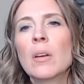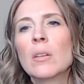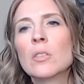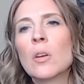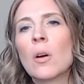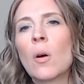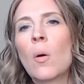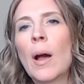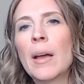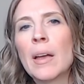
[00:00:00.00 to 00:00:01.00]

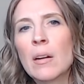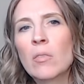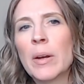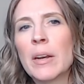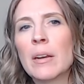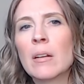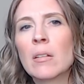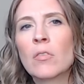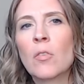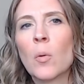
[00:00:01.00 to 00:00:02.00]
So I kind of waited
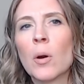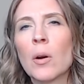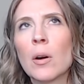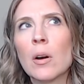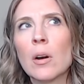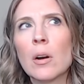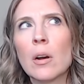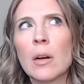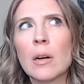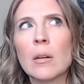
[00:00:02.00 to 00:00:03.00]
for
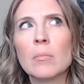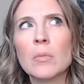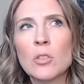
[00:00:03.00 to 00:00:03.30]
um,